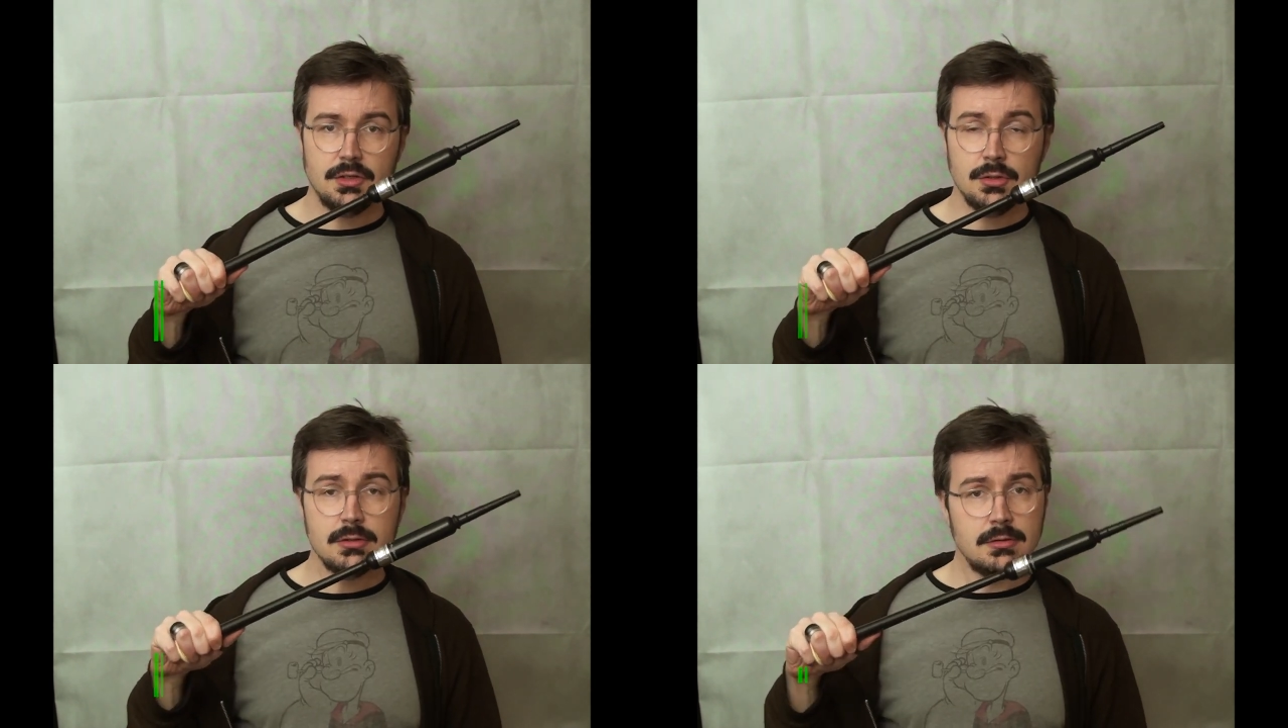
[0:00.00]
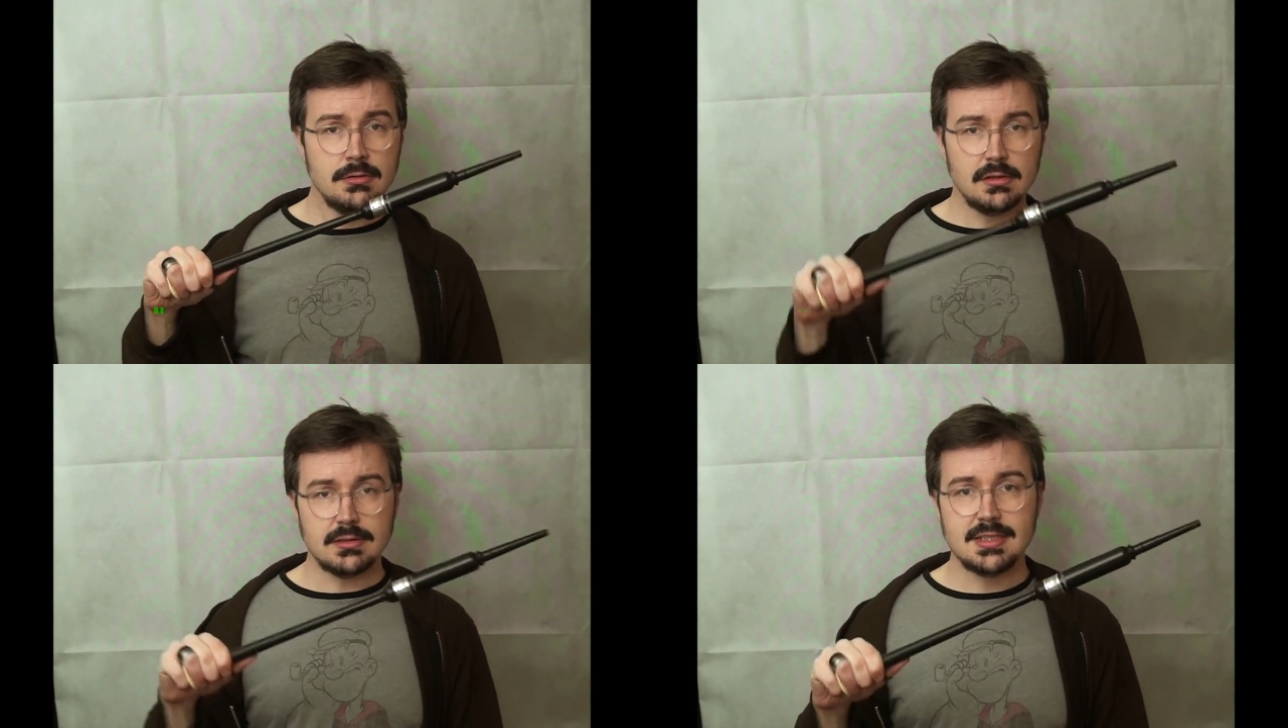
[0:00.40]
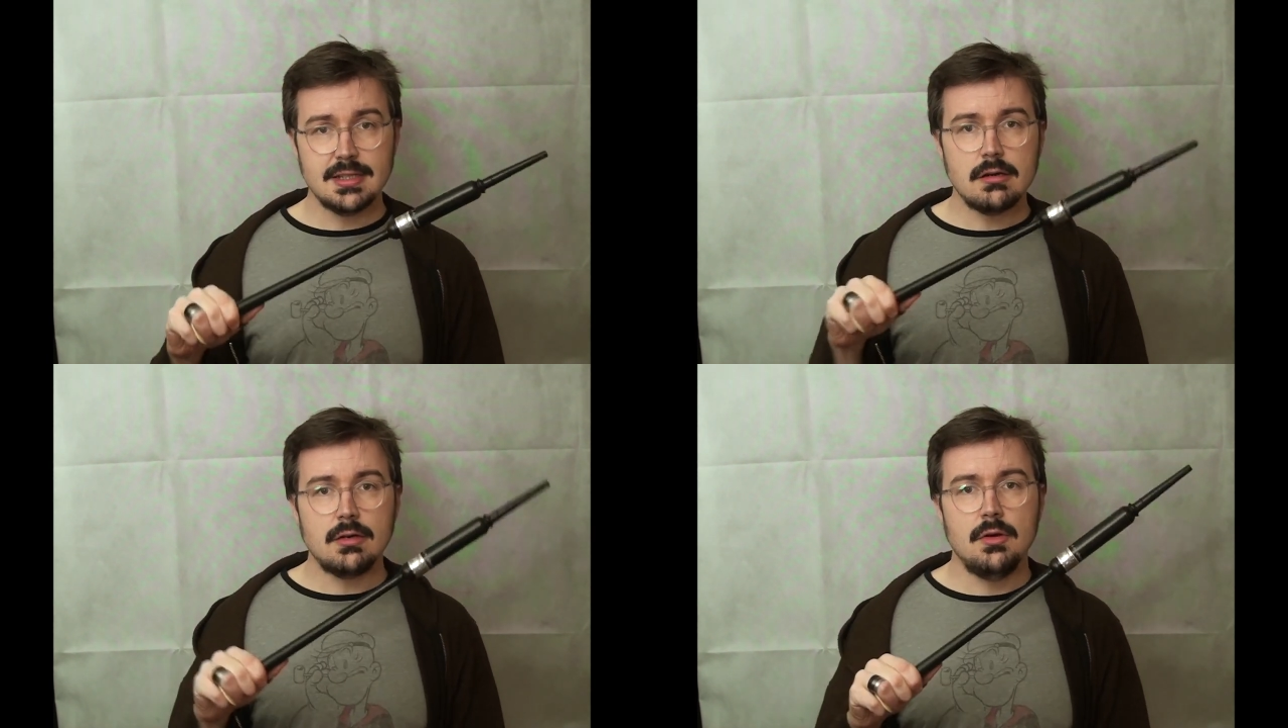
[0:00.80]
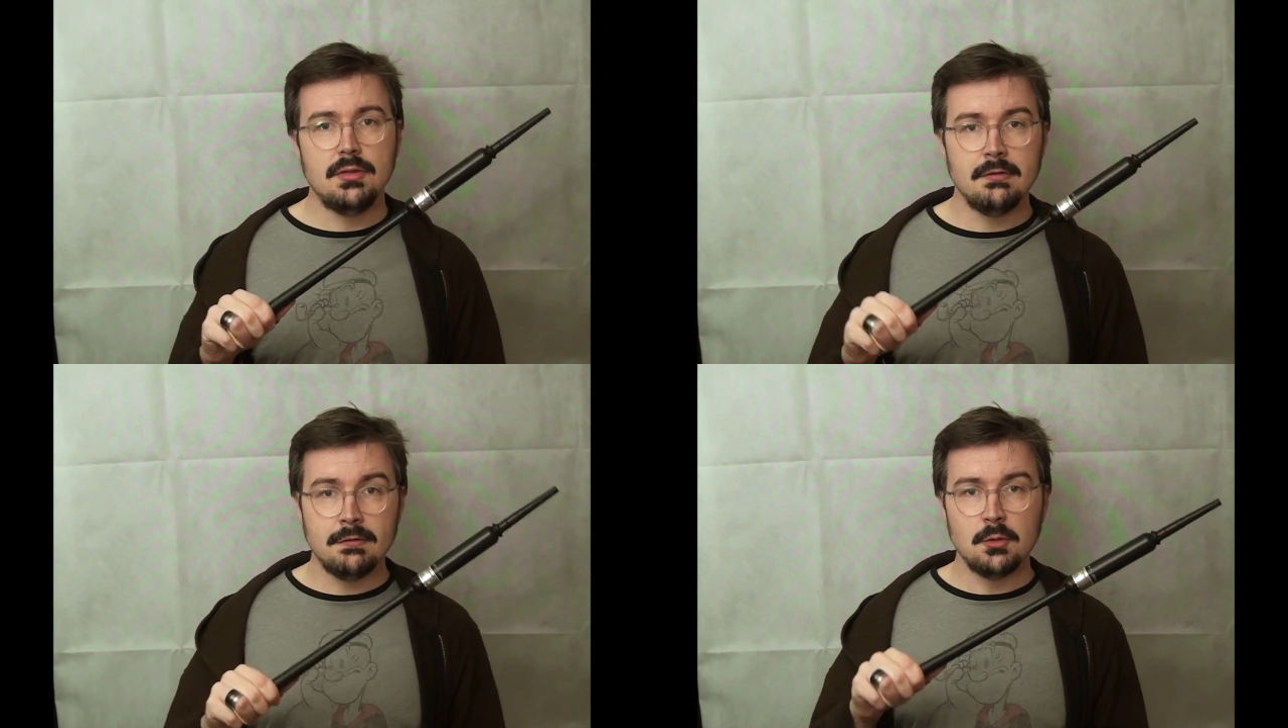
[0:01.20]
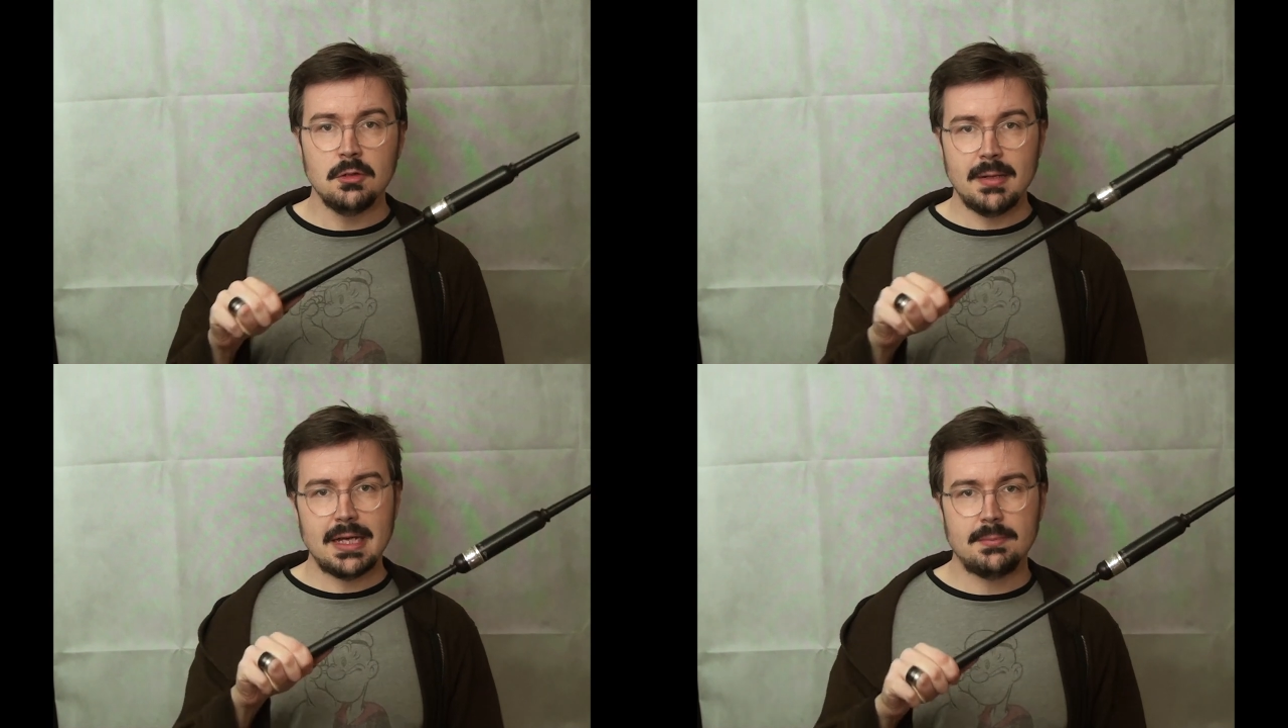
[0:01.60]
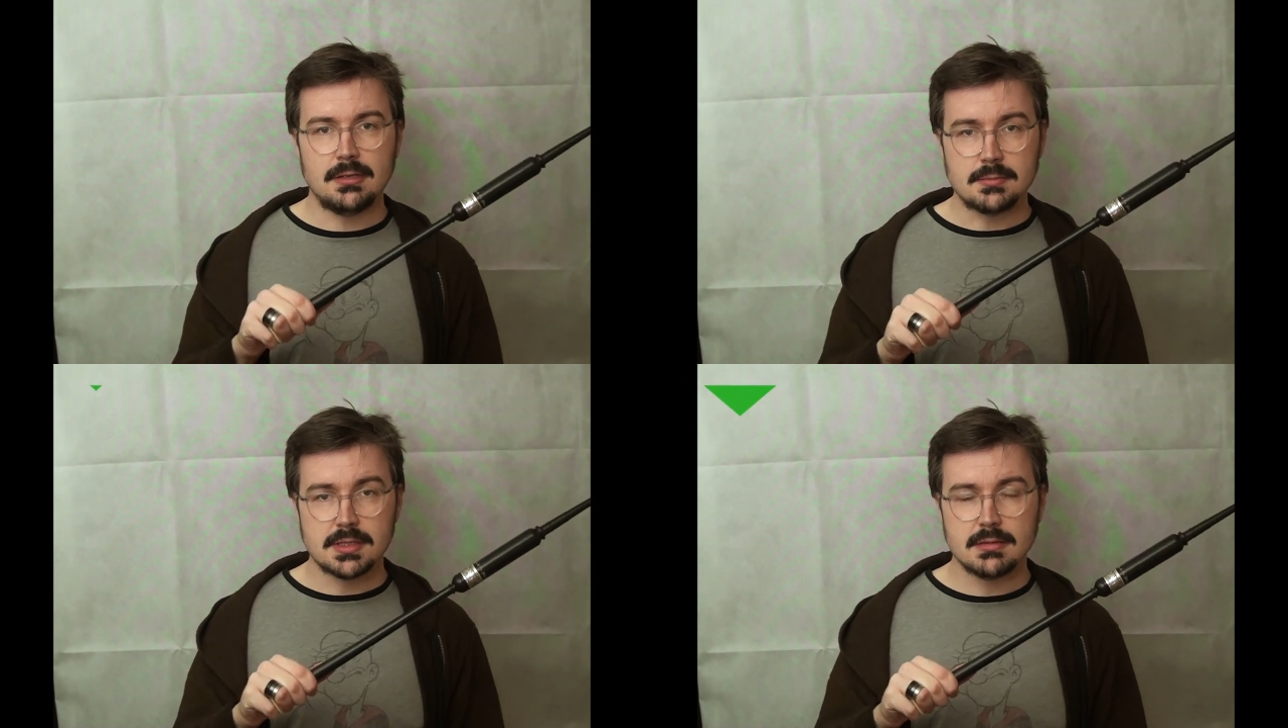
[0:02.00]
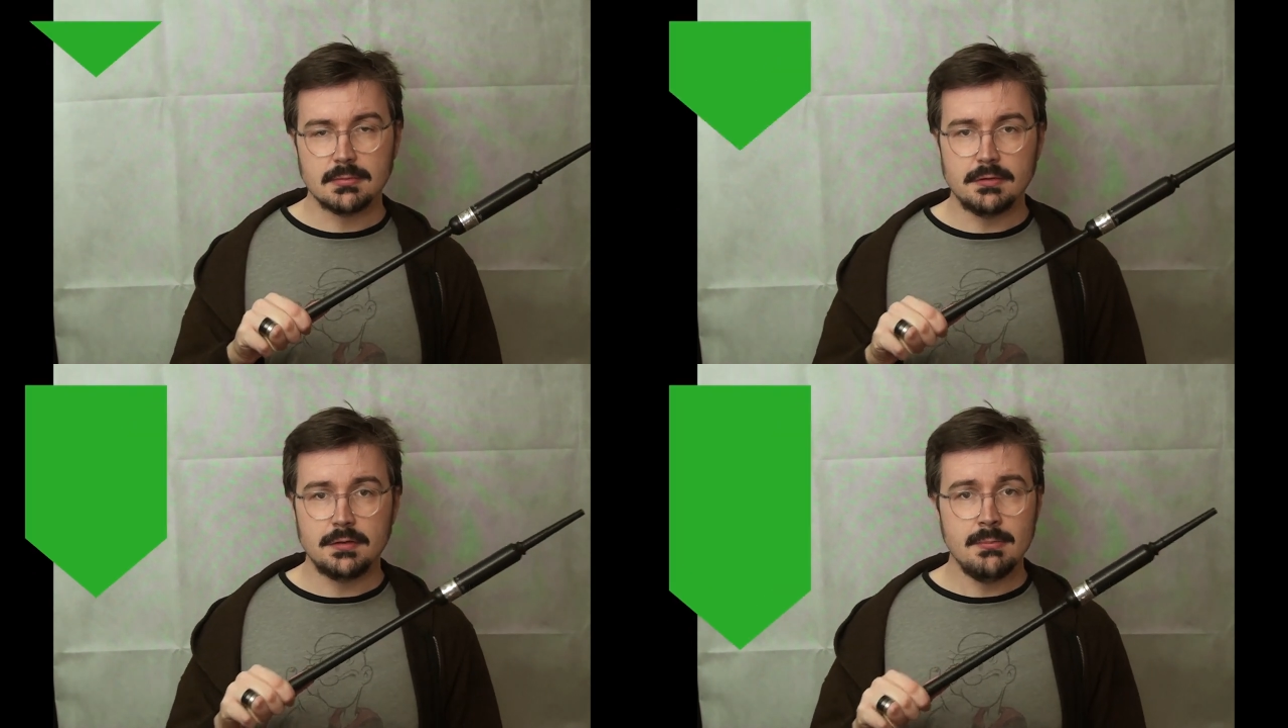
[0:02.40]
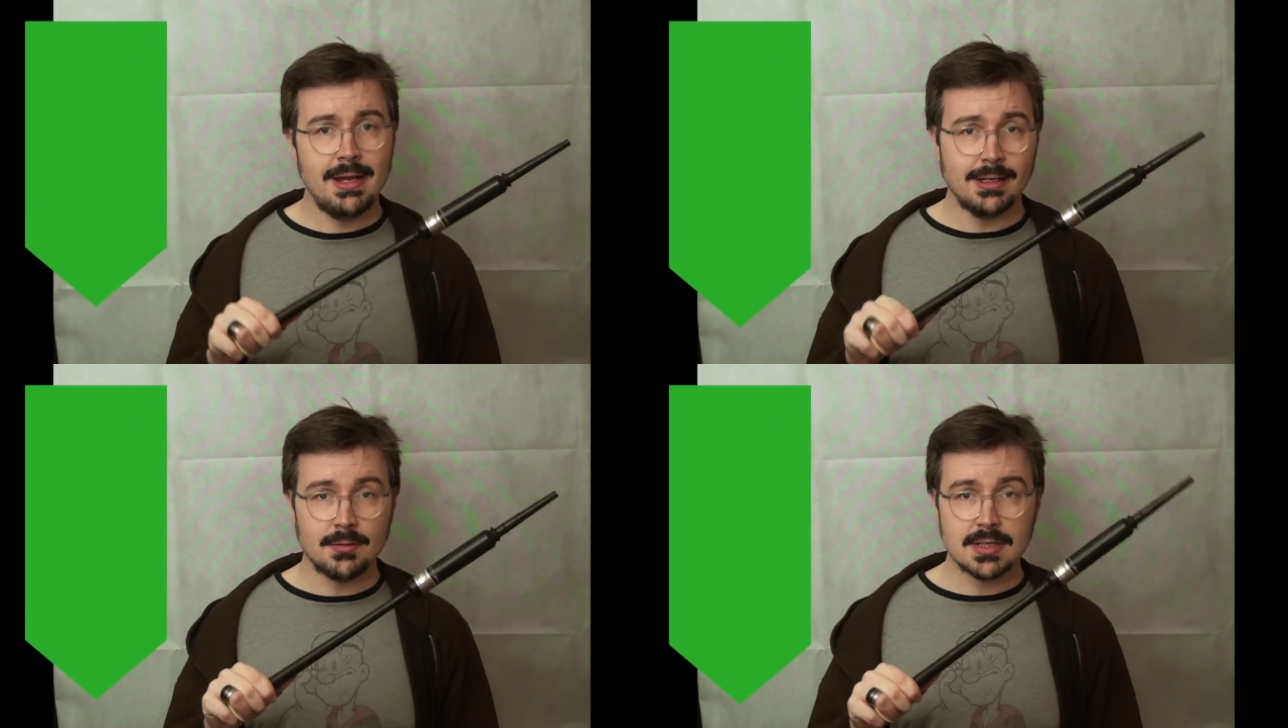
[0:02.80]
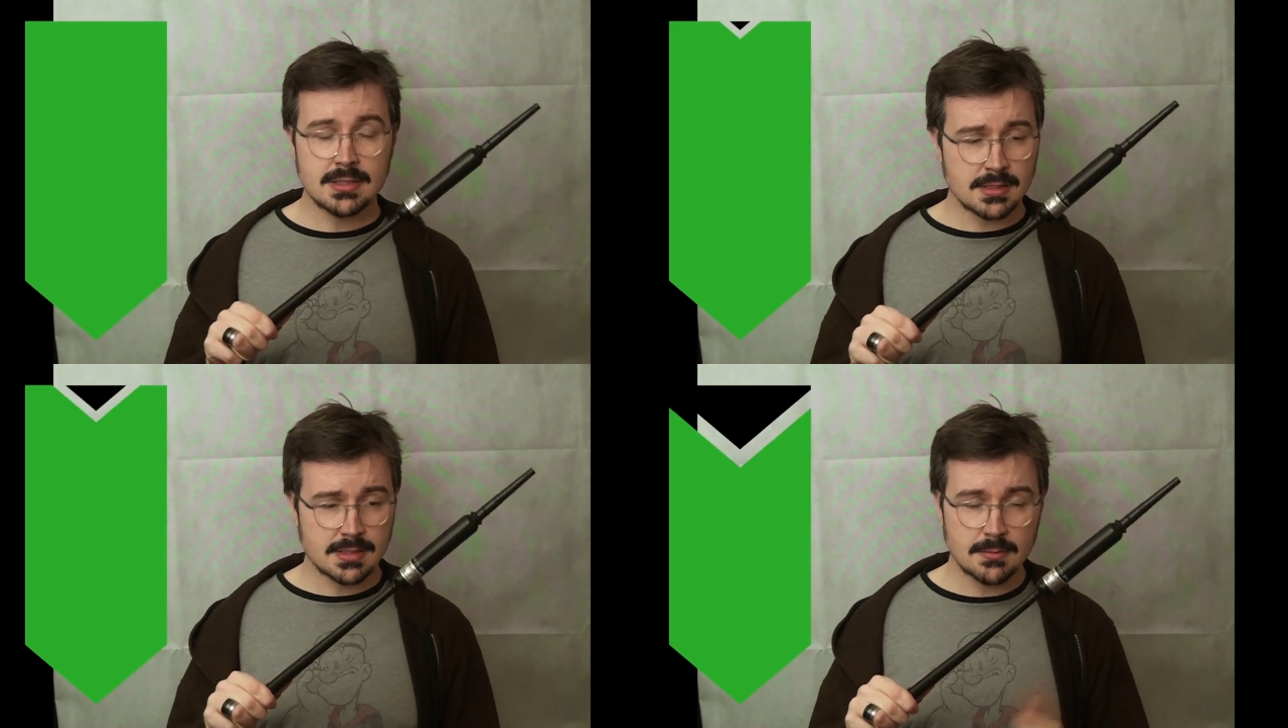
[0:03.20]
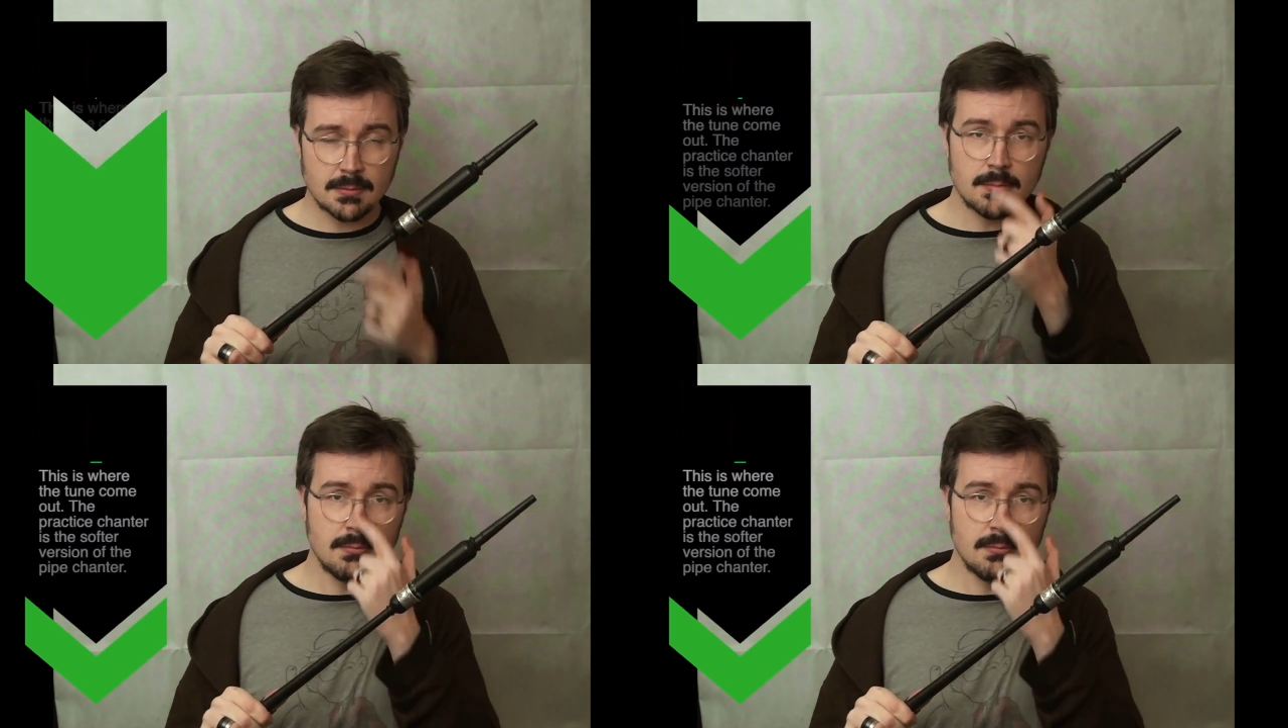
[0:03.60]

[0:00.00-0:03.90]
You do not start on the full bagpipes for many reasons,